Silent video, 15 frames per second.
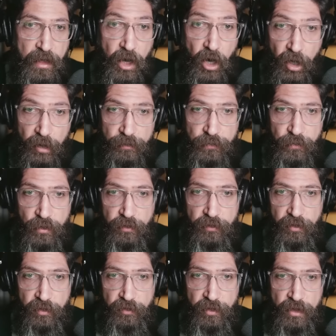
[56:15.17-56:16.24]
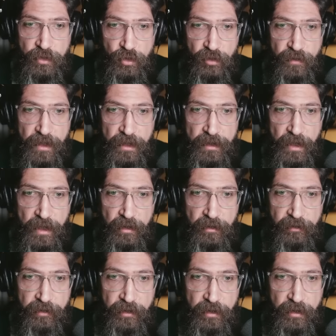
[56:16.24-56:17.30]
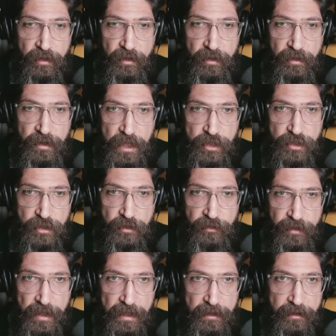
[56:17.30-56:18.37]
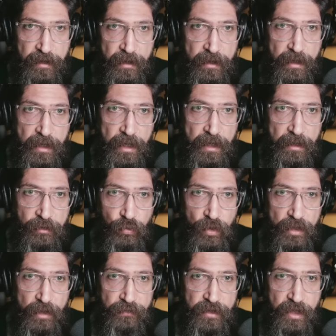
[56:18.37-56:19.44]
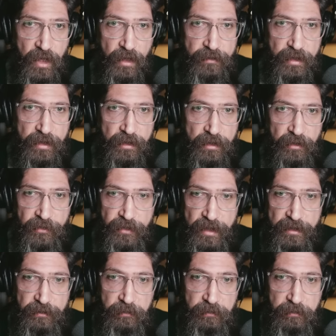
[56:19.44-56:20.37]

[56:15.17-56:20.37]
armed forces and Ukraine as a nation state. And one of the articles that